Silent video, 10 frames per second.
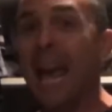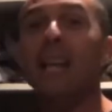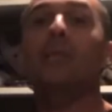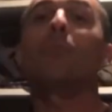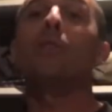
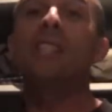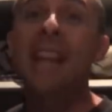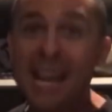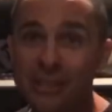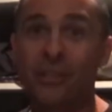
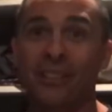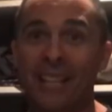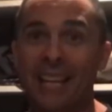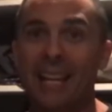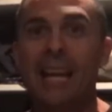
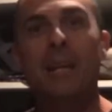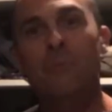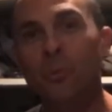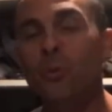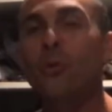exponentially
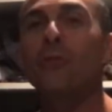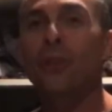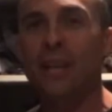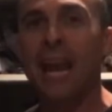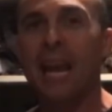improve
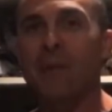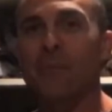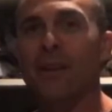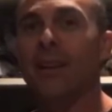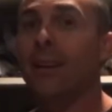your
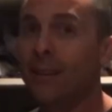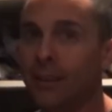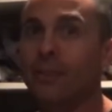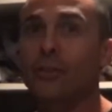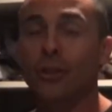game
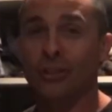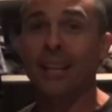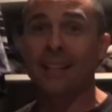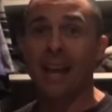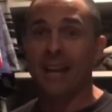just
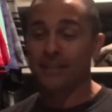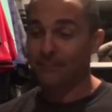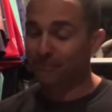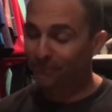like that.